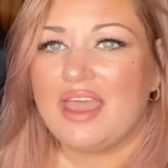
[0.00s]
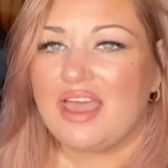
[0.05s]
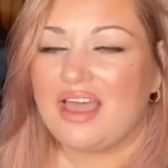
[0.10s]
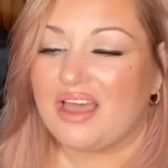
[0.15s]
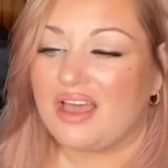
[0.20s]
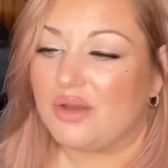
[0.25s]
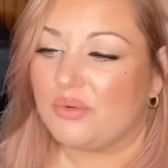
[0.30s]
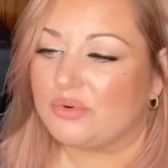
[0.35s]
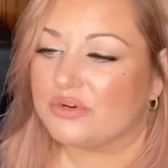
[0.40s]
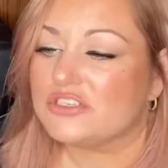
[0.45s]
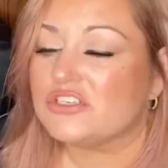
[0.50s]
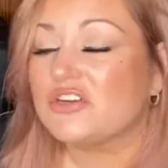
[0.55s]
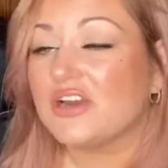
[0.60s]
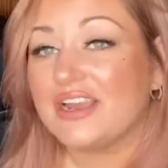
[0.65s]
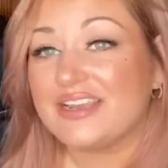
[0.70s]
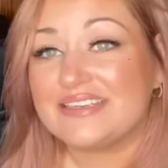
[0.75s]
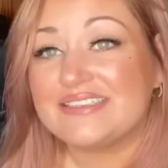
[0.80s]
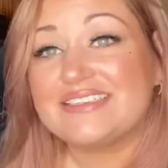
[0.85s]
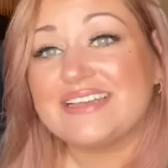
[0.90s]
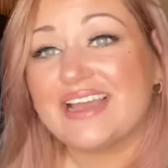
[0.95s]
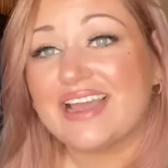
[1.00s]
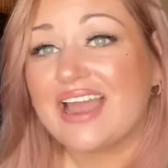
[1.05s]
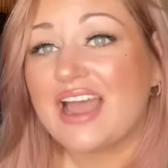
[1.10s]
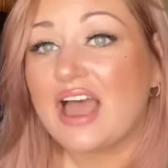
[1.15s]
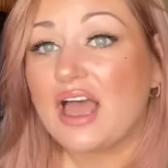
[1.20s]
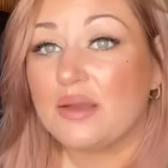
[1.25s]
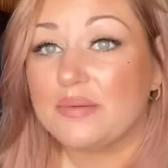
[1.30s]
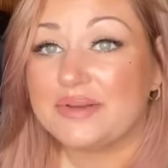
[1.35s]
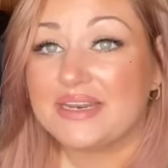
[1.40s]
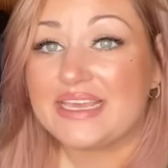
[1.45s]
We're trying to
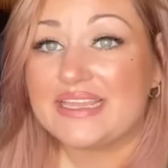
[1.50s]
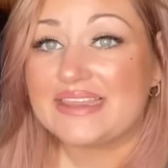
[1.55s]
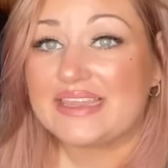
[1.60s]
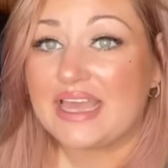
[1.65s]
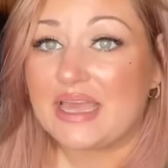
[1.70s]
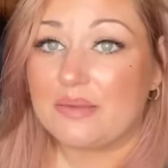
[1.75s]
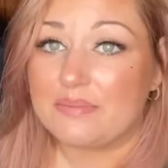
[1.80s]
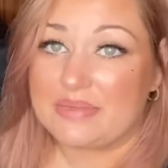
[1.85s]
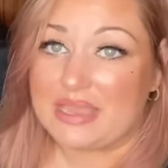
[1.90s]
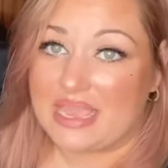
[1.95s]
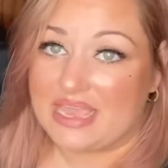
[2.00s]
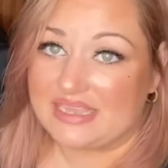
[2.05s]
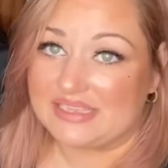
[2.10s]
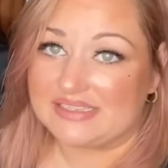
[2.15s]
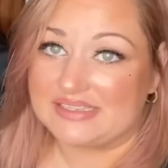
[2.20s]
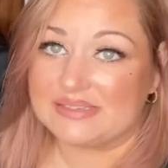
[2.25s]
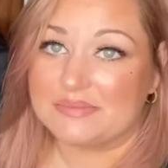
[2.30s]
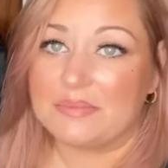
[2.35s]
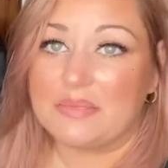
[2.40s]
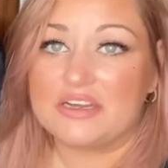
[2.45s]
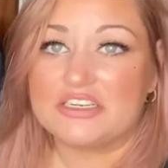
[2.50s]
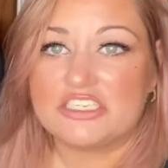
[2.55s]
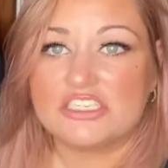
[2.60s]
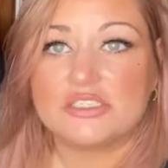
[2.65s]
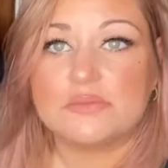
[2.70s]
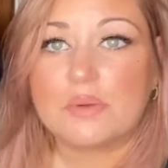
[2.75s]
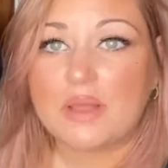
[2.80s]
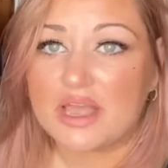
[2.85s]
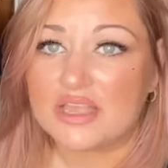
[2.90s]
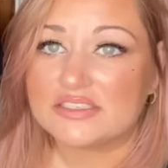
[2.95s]
accommodate them as much as
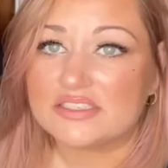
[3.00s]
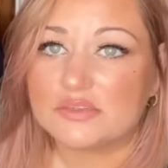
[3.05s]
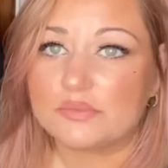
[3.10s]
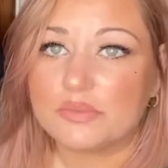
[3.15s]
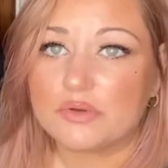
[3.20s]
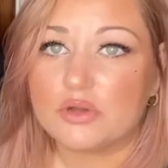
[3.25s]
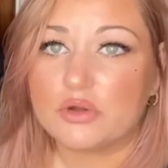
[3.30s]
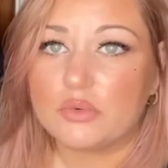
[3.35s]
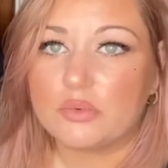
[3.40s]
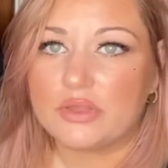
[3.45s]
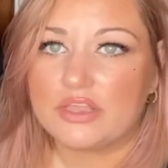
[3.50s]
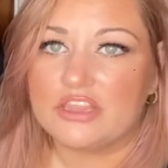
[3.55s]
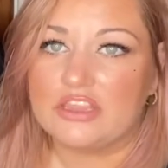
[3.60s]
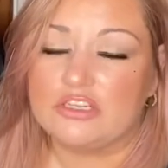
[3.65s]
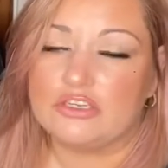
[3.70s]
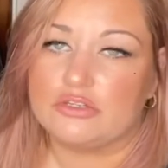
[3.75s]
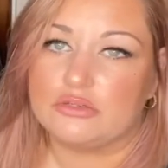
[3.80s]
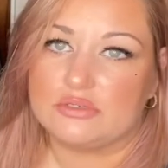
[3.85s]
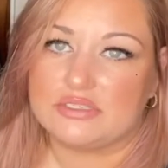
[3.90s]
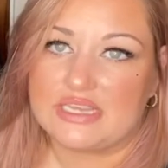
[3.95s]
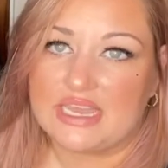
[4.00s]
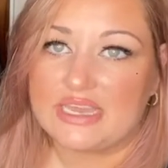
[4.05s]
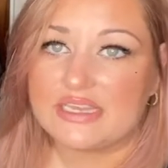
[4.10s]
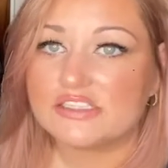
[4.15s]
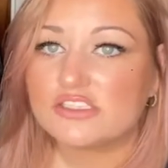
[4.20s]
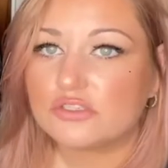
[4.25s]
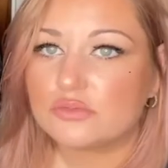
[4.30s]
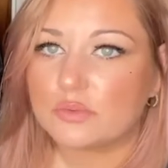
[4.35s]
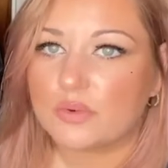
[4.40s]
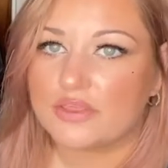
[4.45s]
possible with new
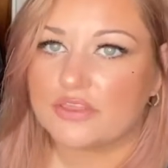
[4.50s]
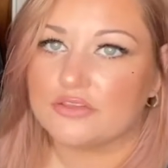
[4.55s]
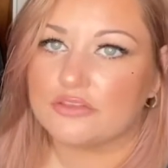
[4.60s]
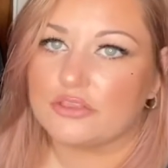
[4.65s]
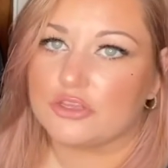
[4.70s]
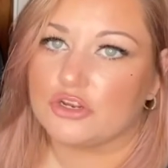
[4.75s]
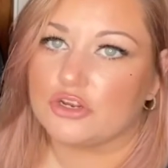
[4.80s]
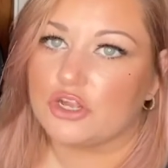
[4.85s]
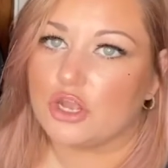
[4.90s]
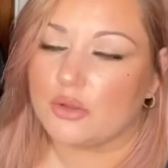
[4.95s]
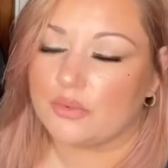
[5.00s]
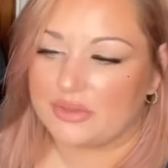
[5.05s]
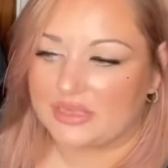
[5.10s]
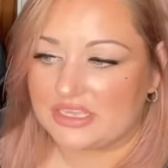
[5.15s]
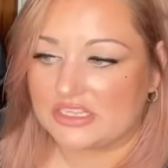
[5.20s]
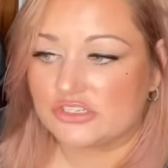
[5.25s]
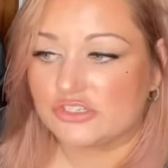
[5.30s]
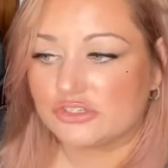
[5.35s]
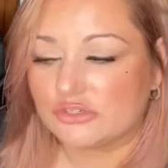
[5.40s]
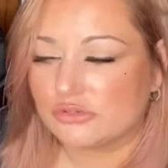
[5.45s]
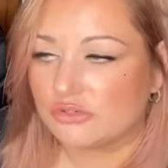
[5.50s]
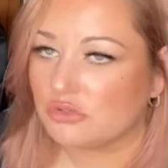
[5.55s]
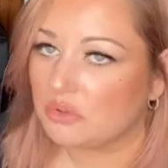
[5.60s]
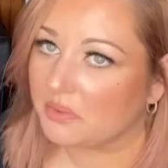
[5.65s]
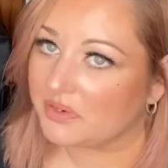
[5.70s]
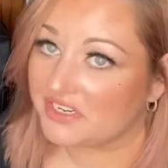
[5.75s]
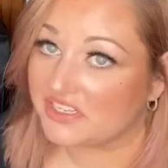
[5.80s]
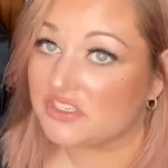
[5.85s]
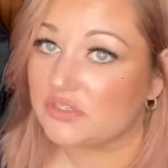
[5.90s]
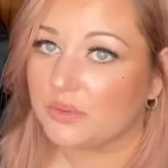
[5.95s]
dates, whether they're going into
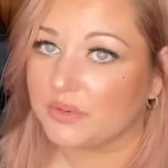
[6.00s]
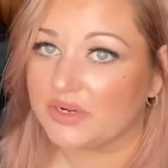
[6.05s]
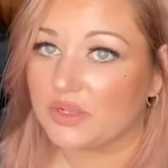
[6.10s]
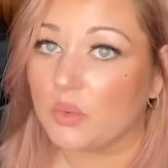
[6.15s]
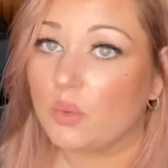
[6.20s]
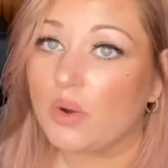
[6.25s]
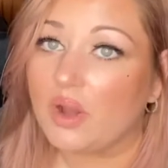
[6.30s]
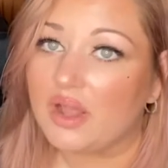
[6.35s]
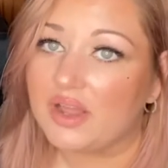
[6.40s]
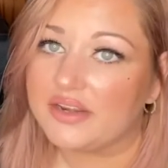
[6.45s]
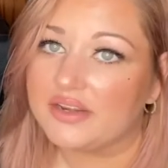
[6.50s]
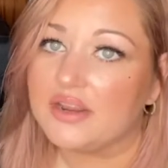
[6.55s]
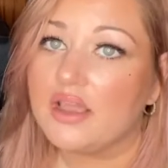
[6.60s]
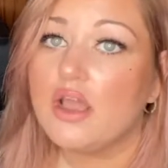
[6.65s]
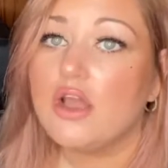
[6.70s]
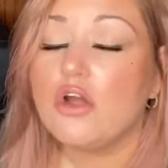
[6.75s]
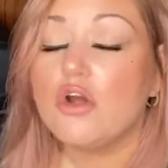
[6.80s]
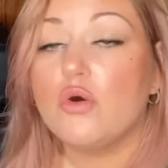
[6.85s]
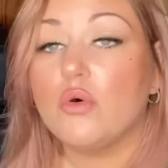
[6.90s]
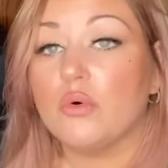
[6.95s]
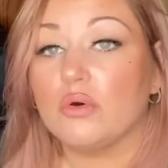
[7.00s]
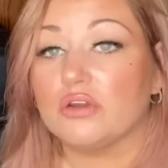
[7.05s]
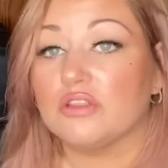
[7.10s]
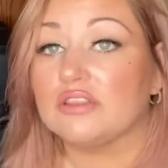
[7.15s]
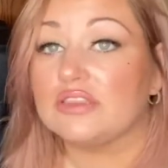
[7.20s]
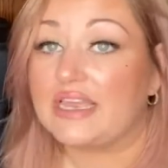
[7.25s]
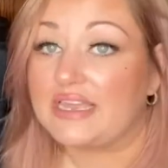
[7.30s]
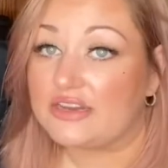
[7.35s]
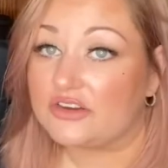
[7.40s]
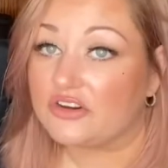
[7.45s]
2021 or
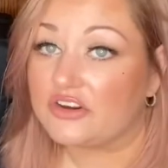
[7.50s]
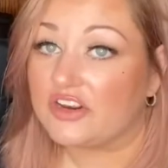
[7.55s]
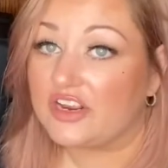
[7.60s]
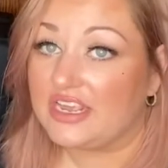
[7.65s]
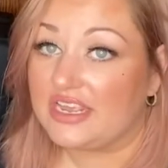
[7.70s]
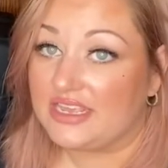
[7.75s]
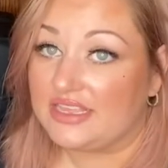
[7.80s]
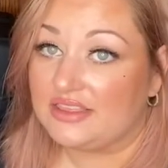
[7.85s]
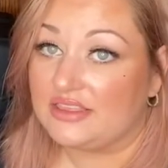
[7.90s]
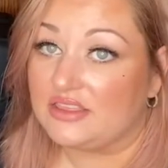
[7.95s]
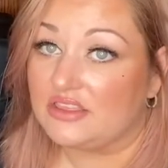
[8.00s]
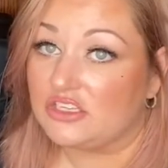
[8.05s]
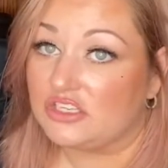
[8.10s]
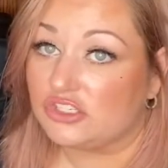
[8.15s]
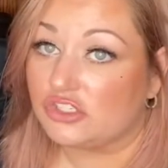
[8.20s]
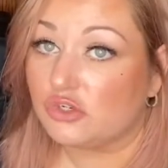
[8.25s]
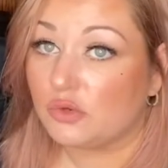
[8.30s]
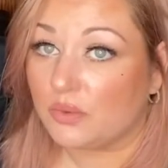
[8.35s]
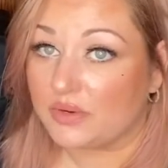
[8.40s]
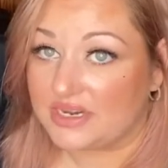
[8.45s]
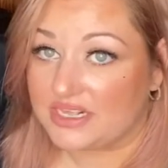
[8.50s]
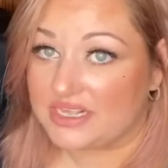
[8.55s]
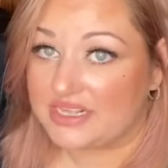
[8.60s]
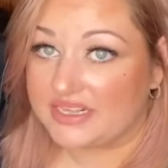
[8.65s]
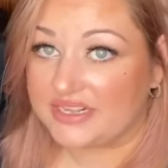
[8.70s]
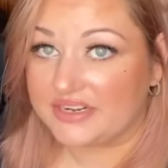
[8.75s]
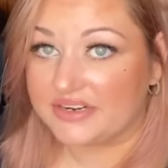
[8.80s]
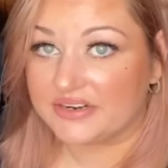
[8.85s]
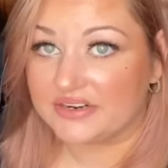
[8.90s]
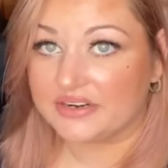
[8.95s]
later in the 20
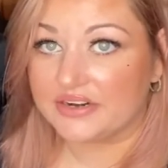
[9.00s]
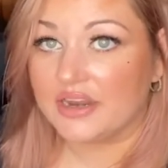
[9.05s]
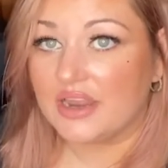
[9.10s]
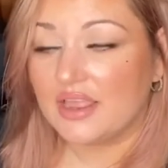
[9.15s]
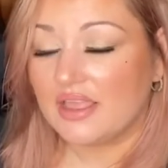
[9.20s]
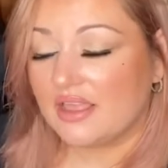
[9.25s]
year.